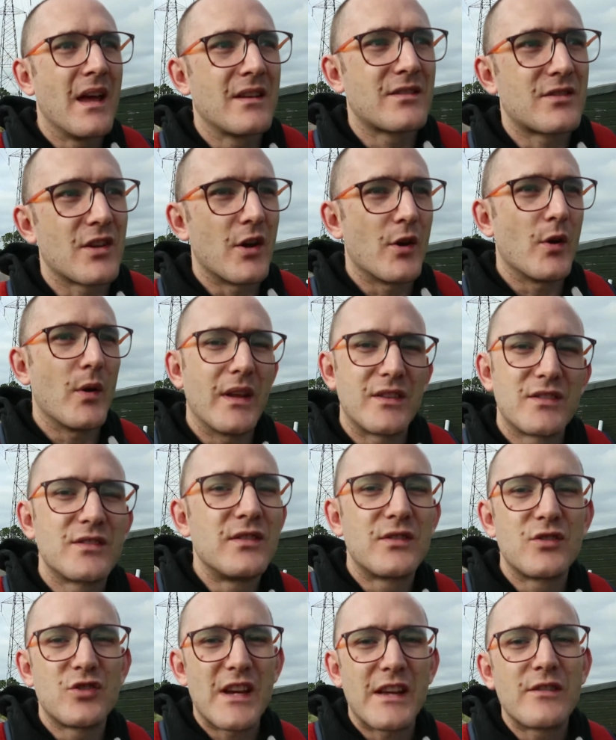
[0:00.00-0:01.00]
So
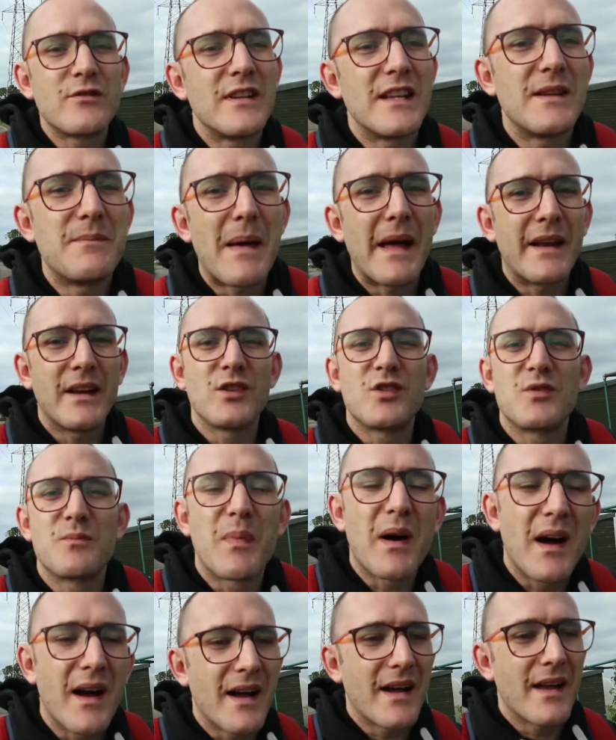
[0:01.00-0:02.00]
it's generally
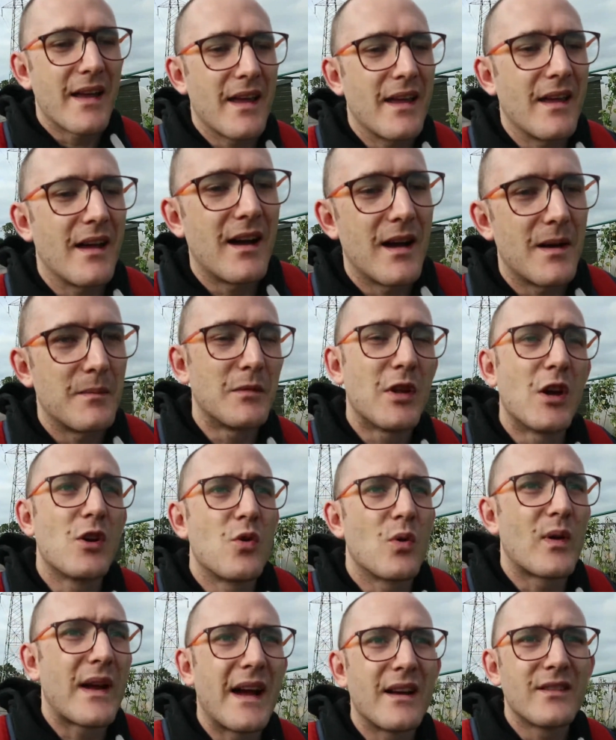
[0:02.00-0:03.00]
managed by
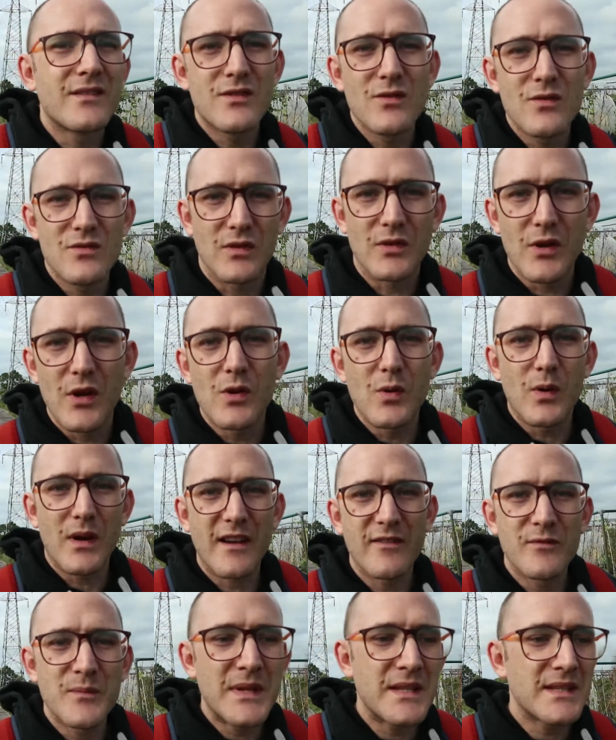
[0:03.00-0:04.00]
local councils or local
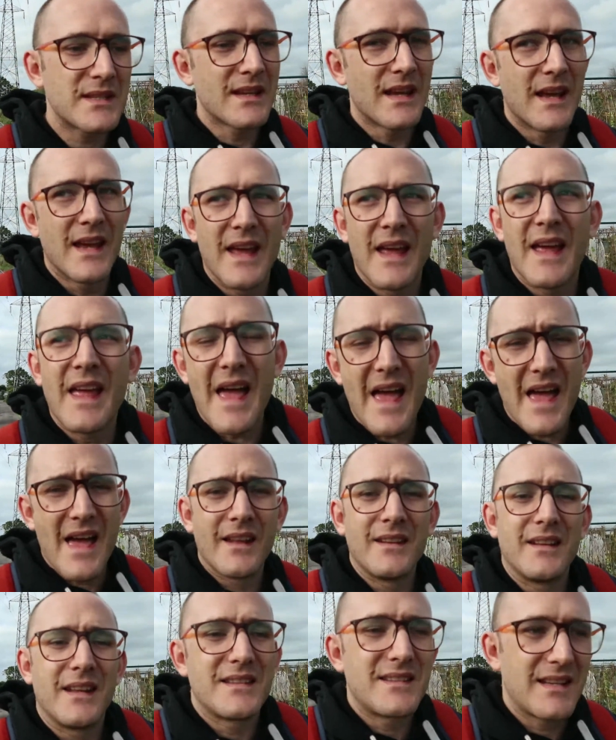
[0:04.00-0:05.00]
government,
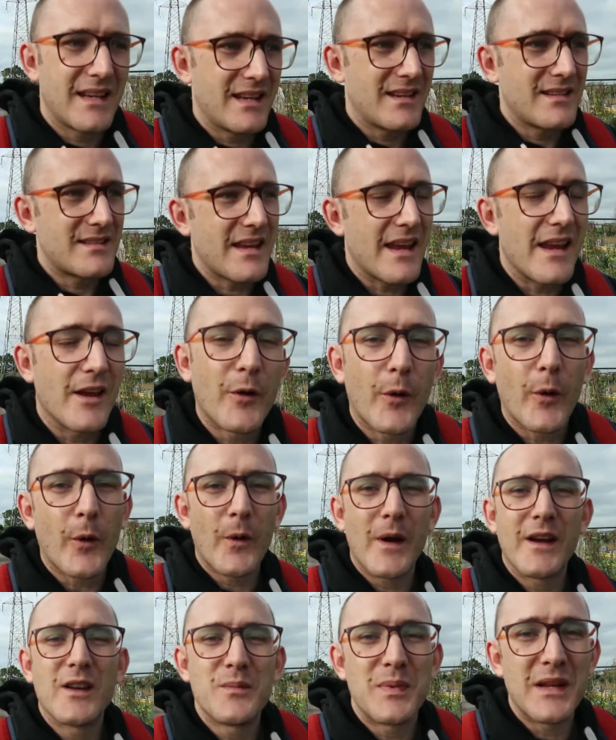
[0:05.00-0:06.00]
and it is
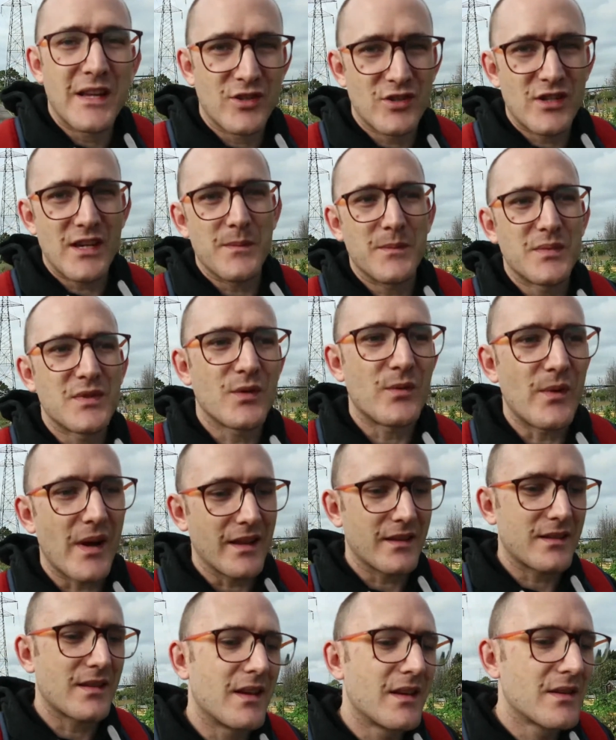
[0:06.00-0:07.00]
incredibly cheap to rent.